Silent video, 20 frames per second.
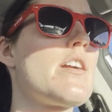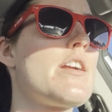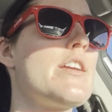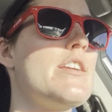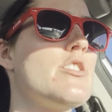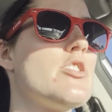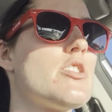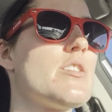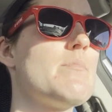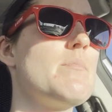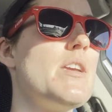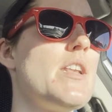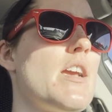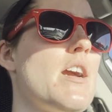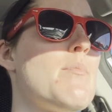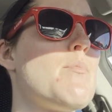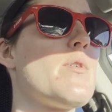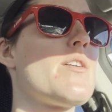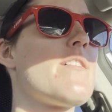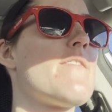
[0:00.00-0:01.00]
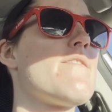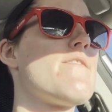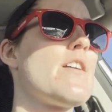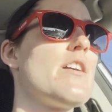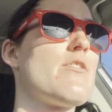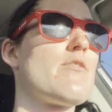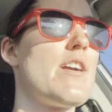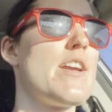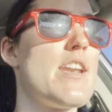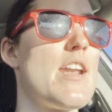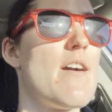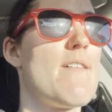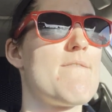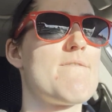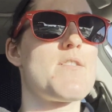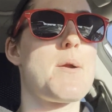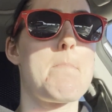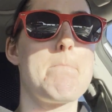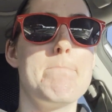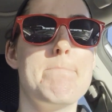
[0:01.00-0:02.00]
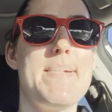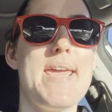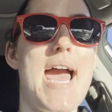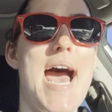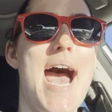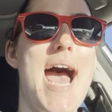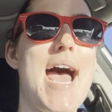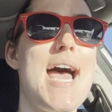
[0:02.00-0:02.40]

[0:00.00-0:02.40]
He's just meeting up with a friend right now for beer.